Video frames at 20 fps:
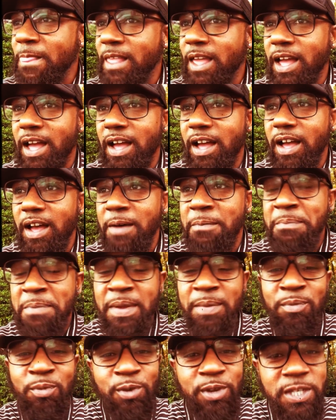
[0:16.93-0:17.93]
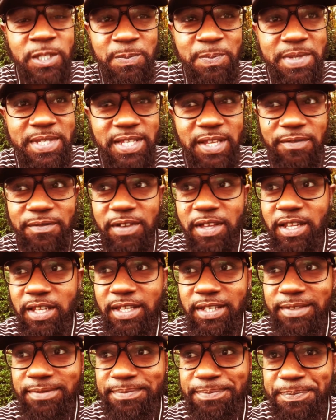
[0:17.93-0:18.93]
A memory
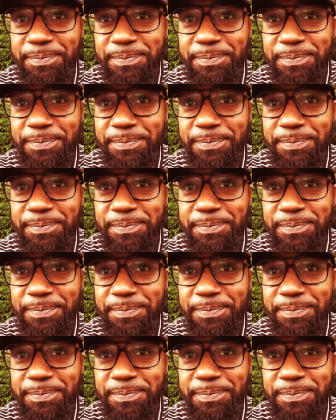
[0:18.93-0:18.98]
specifically.